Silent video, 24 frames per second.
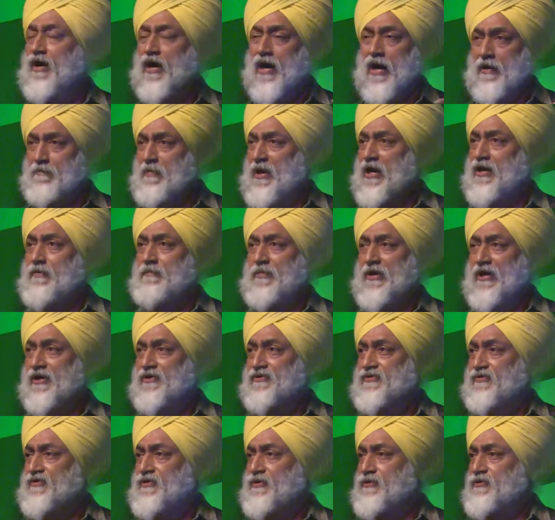I might be
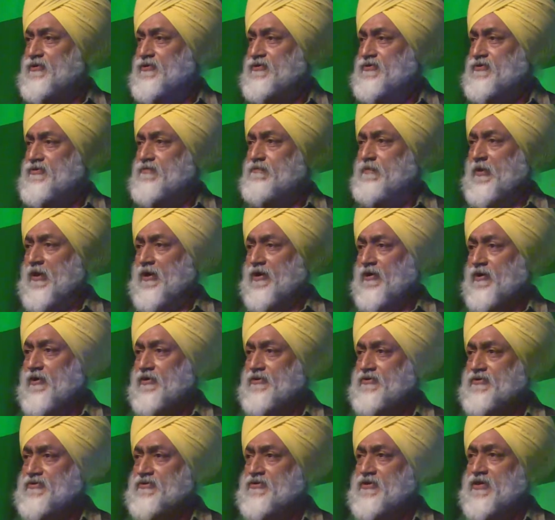excused,
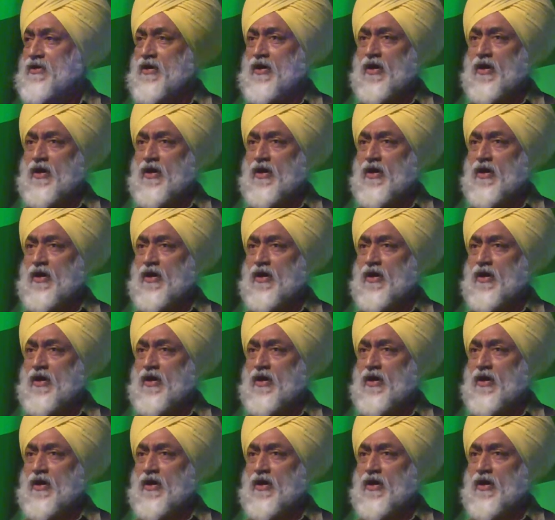because